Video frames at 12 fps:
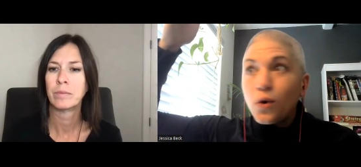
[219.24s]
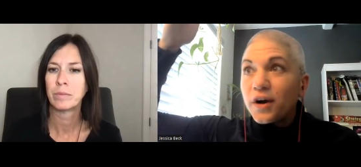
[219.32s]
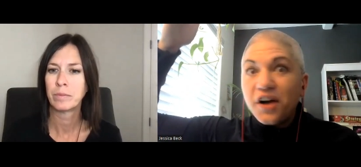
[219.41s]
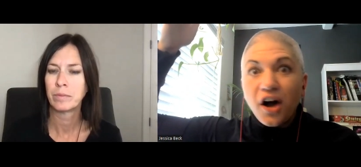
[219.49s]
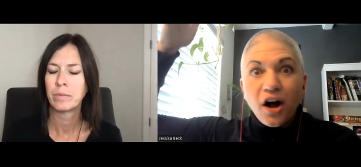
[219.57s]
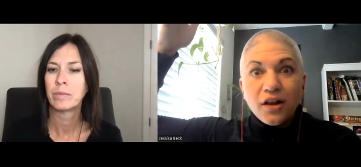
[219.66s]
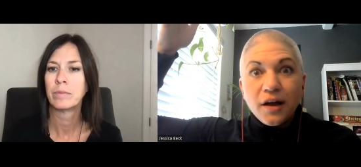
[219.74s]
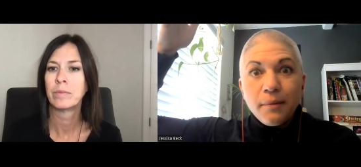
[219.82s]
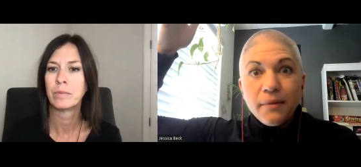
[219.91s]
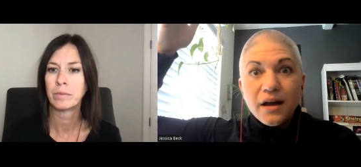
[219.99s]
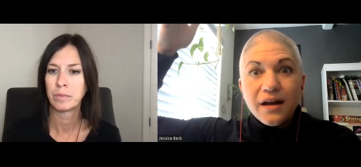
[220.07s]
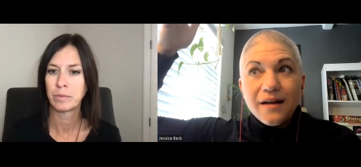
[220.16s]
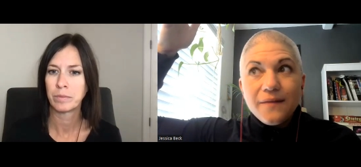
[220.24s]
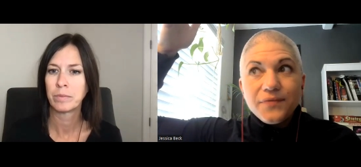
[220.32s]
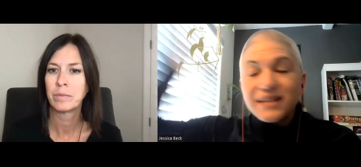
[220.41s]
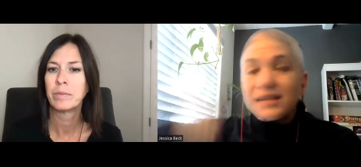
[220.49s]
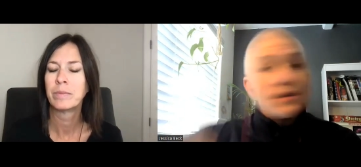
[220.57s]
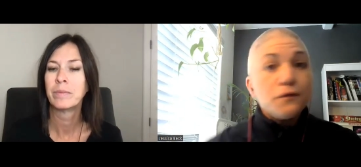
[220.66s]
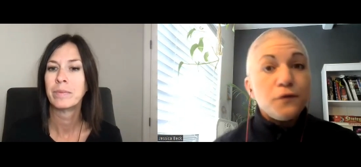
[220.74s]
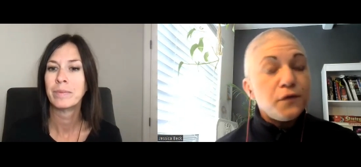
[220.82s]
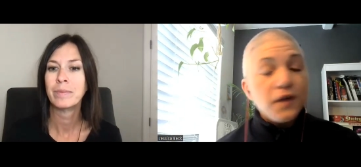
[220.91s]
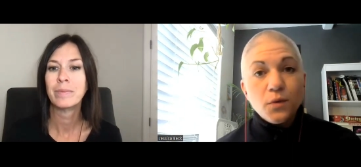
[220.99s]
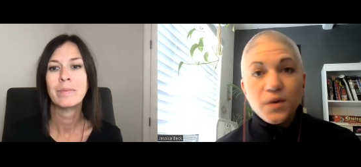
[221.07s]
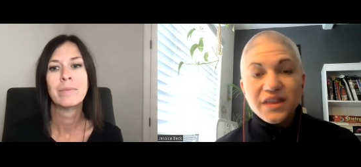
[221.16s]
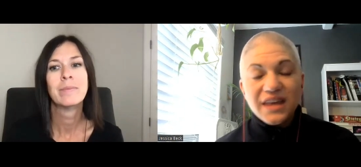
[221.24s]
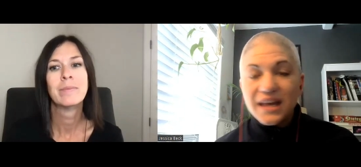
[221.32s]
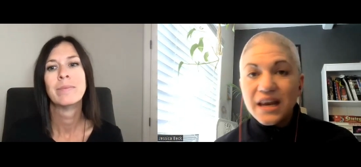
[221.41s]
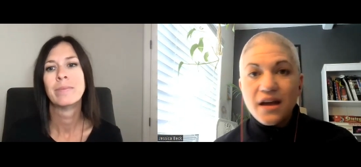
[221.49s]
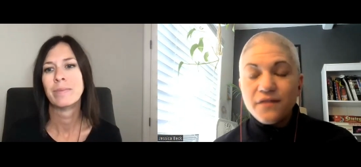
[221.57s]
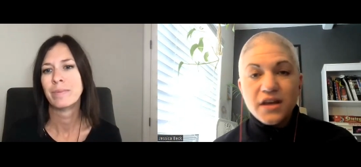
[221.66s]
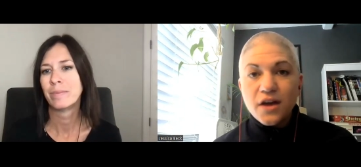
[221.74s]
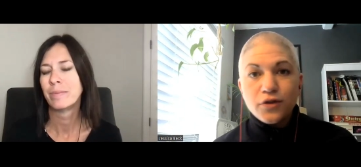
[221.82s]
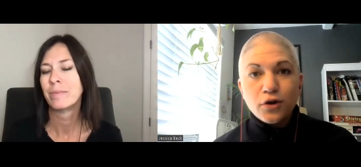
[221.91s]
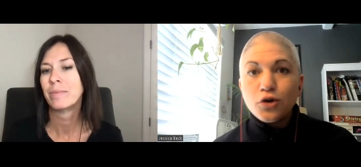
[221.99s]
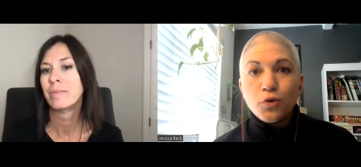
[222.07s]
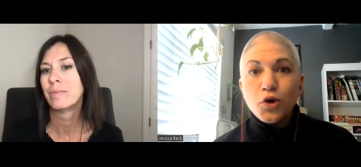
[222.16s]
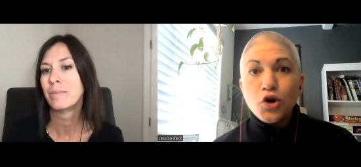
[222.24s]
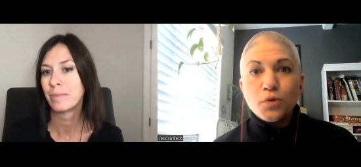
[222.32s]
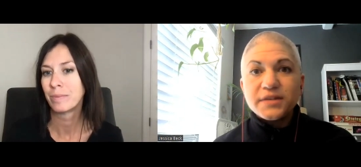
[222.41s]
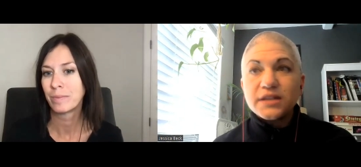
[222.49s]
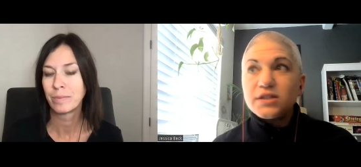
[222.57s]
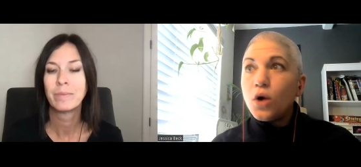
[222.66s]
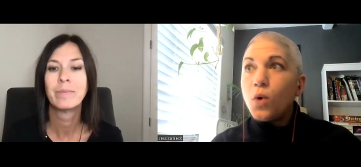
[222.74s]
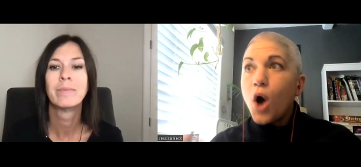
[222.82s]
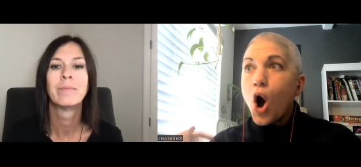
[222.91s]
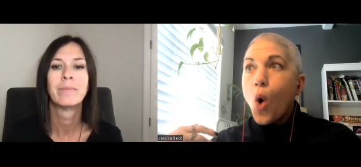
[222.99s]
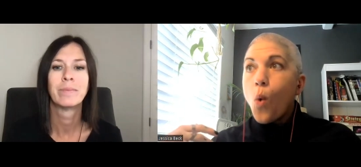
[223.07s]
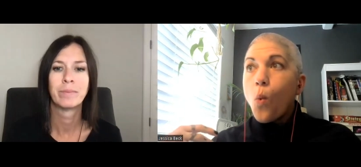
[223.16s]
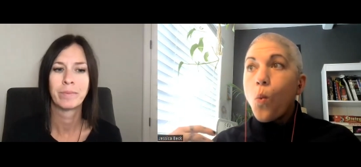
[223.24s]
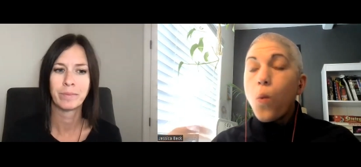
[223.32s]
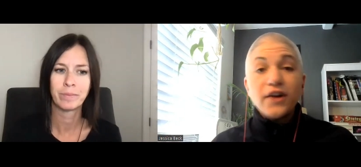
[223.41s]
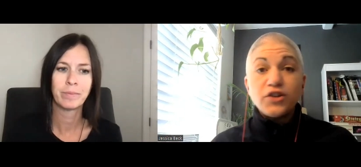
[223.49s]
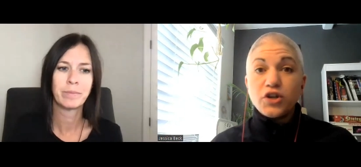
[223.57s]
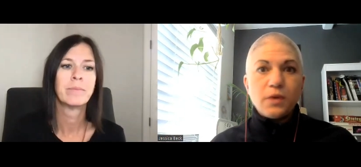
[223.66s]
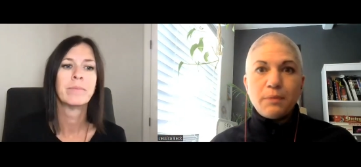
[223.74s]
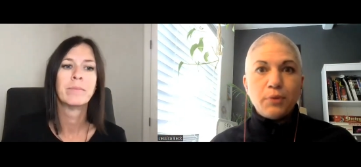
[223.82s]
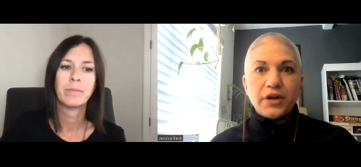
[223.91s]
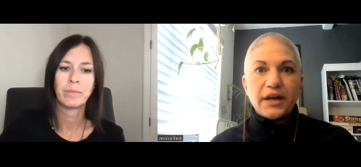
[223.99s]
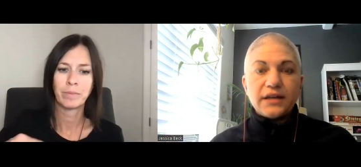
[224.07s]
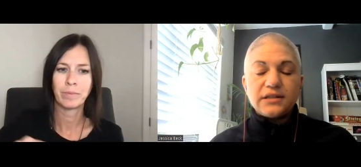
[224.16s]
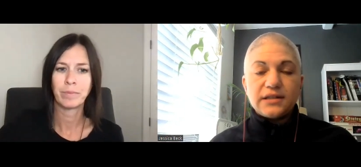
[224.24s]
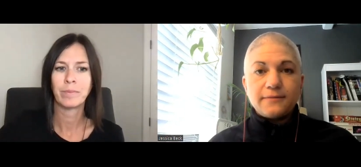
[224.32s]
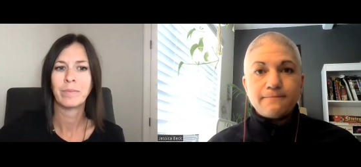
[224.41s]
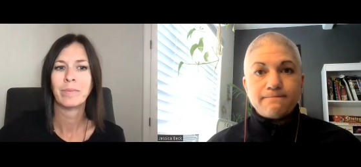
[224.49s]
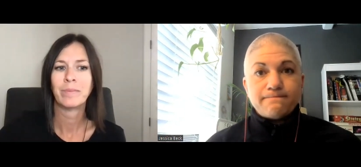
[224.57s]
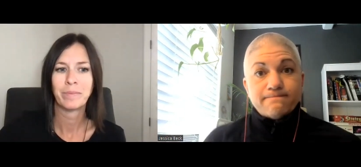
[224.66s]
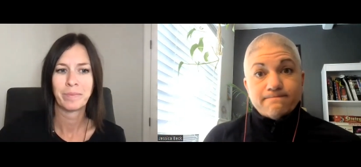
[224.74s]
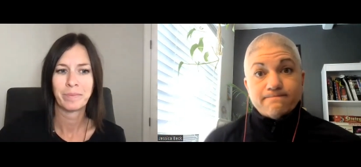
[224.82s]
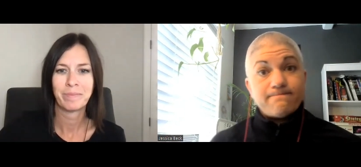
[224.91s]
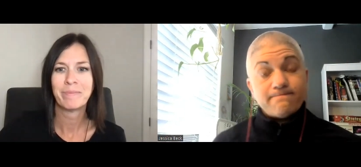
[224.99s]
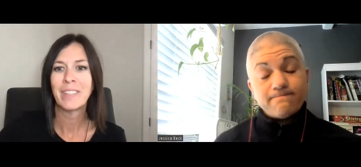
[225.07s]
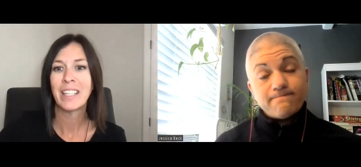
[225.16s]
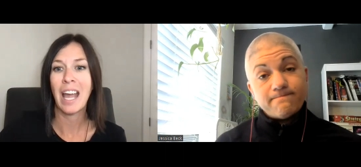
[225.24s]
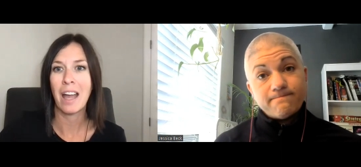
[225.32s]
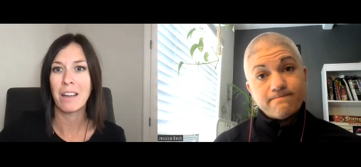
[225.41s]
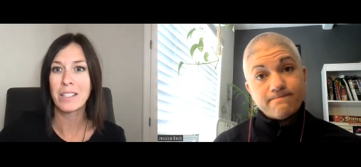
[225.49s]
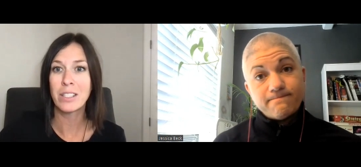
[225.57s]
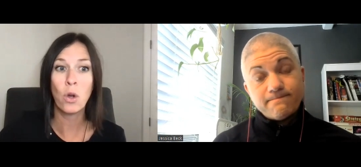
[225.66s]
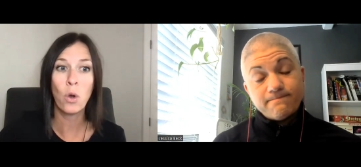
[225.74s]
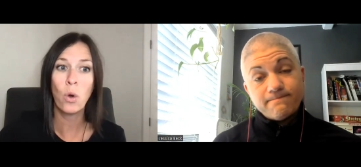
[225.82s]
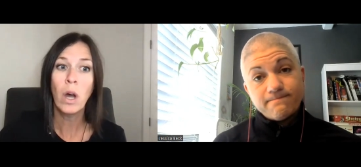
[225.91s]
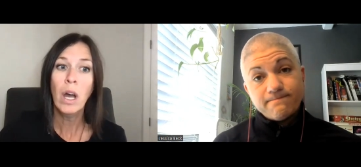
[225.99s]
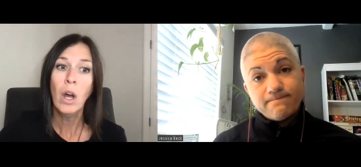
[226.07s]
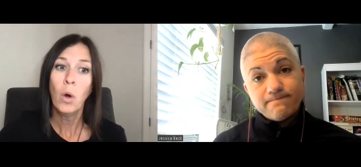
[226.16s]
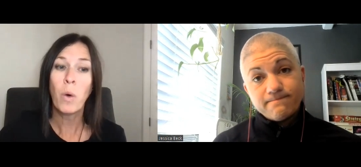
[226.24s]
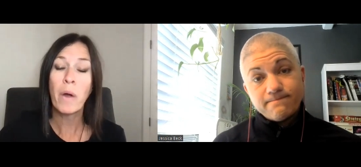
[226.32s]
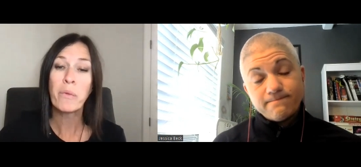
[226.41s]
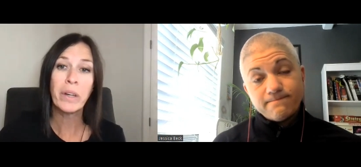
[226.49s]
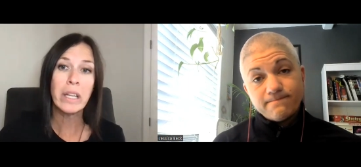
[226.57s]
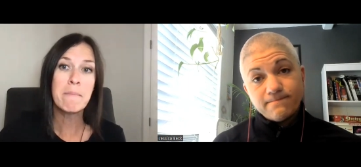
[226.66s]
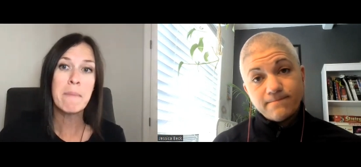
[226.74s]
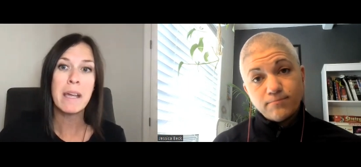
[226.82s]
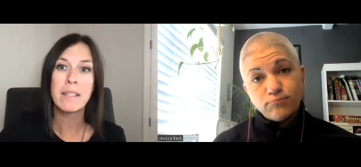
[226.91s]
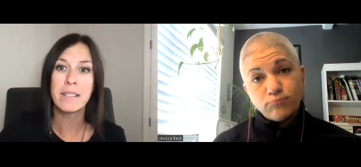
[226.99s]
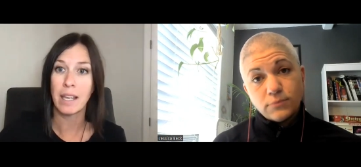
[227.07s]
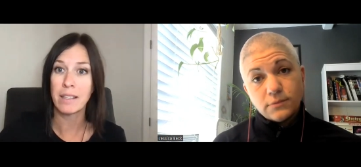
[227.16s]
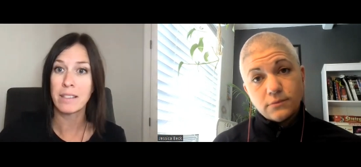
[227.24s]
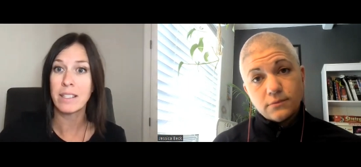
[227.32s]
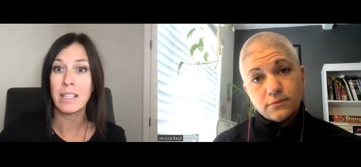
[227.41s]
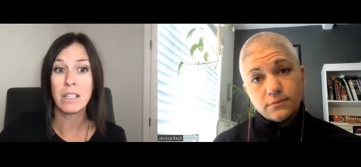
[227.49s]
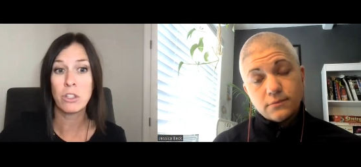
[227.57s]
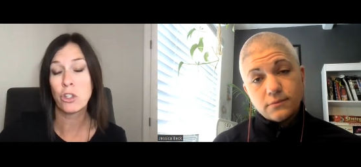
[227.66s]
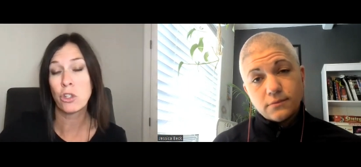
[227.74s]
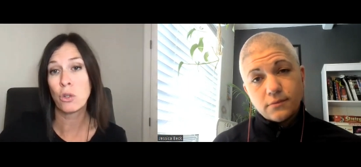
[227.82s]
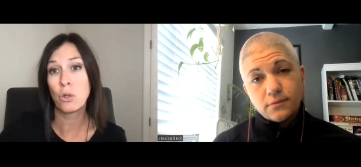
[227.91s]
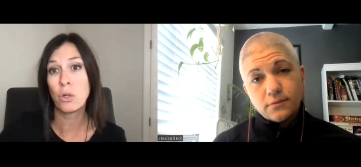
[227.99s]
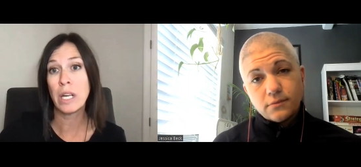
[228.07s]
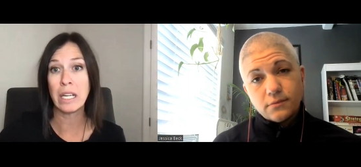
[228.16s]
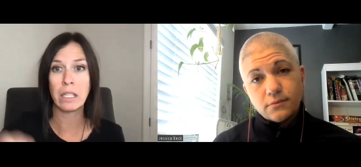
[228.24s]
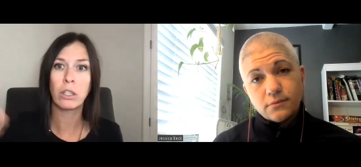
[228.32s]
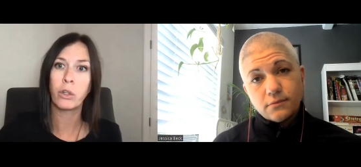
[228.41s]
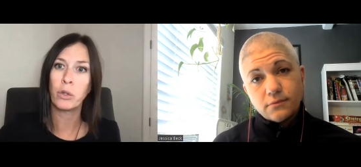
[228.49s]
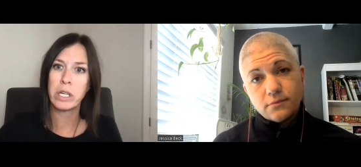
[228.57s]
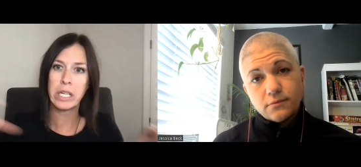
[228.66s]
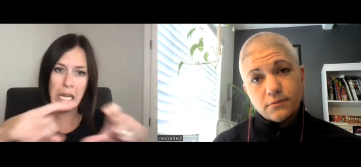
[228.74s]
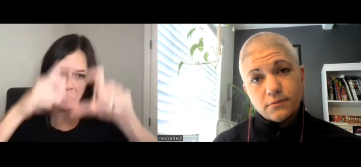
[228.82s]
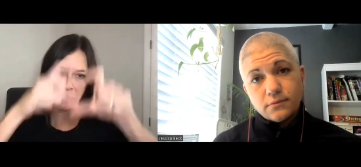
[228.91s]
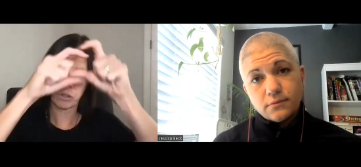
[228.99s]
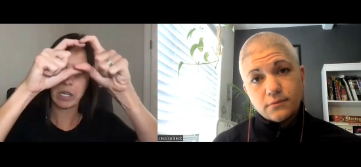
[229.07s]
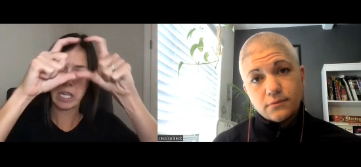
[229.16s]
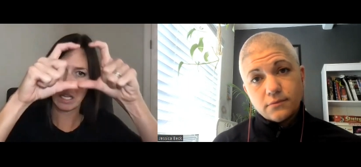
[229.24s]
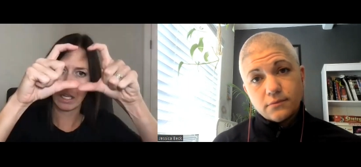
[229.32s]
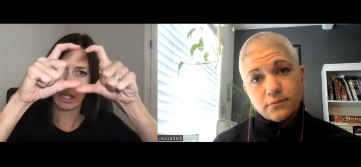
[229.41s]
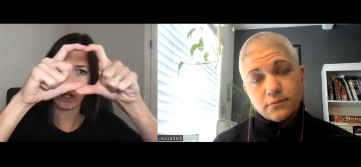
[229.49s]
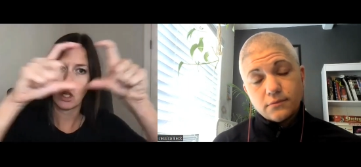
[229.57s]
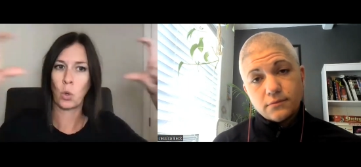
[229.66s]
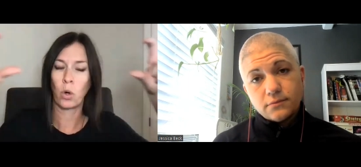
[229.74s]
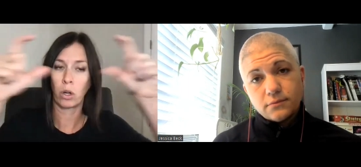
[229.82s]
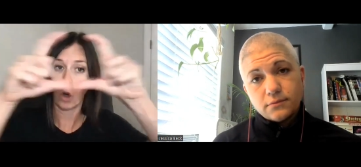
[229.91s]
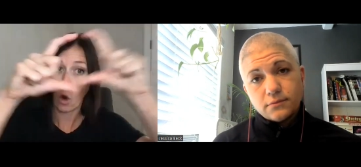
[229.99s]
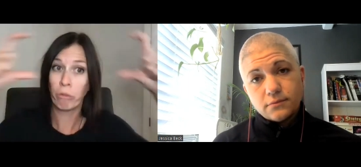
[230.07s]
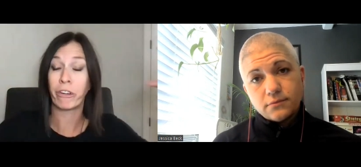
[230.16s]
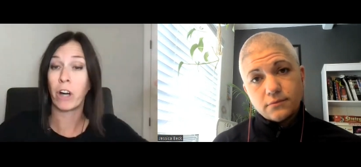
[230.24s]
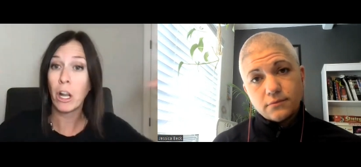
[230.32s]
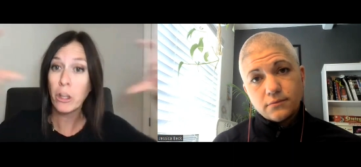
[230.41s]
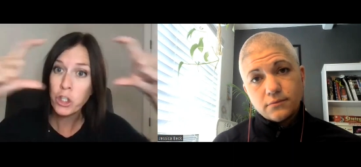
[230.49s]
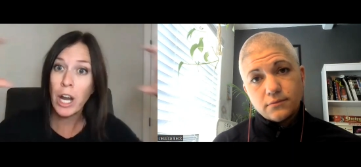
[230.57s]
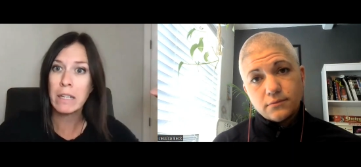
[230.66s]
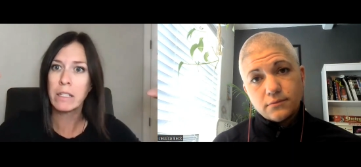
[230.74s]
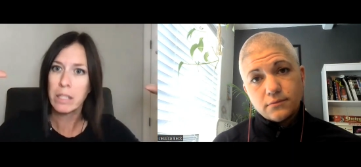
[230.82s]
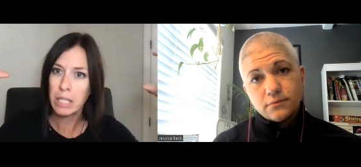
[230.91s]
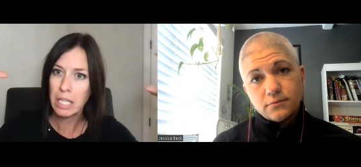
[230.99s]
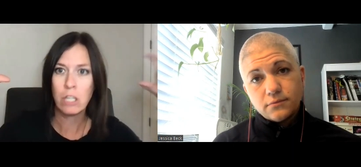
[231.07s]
Speaker 1: or column, that doesn't fit with any of the other groups. So where should we put it?
Speaker 2: Yeah, so what really makes sense is to include it either in your overall trend in the